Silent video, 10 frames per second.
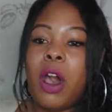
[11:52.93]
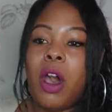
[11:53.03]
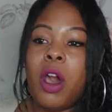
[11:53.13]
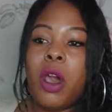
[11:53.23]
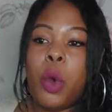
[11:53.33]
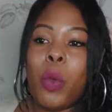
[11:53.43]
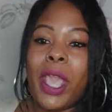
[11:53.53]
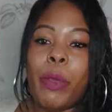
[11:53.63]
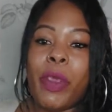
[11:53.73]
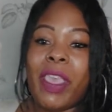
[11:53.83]
are
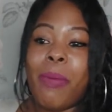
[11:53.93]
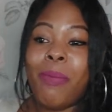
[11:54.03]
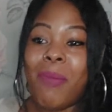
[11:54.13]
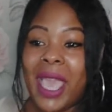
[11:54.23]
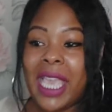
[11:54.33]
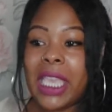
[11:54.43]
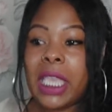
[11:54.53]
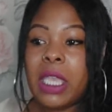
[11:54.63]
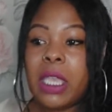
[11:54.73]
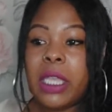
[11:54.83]
away where they may
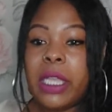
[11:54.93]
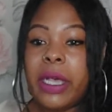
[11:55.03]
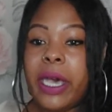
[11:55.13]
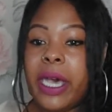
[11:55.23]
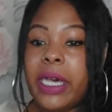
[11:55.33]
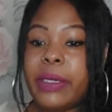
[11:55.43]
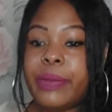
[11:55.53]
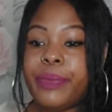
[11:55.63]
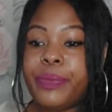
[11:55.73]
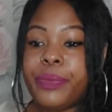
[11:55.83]

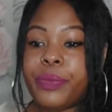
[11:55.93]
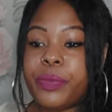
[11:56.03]
um